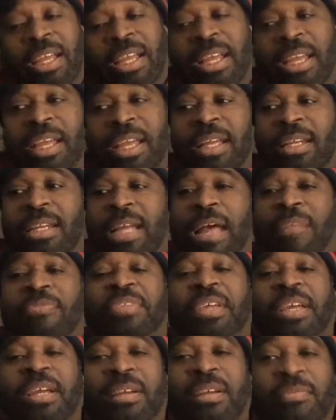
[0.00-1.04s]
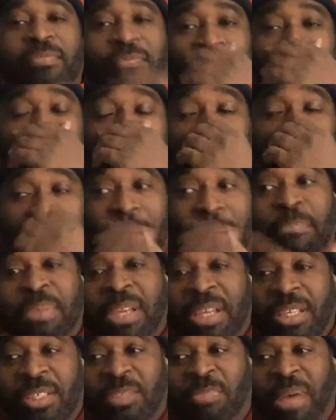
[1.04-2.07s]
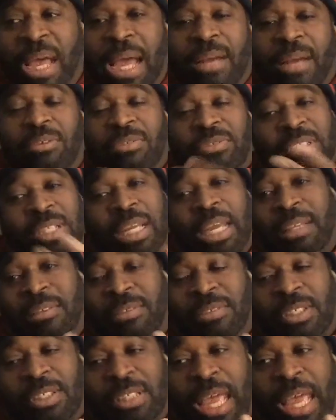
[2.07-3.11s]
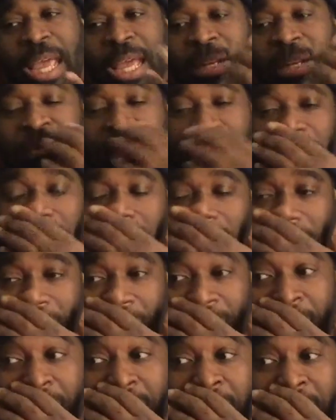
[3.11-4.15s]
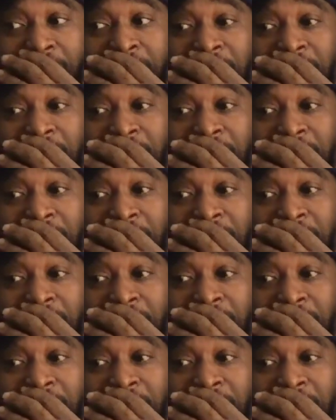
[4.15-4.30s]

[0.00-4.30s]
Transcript: And I think that's my biggest battle, just adding to what you said,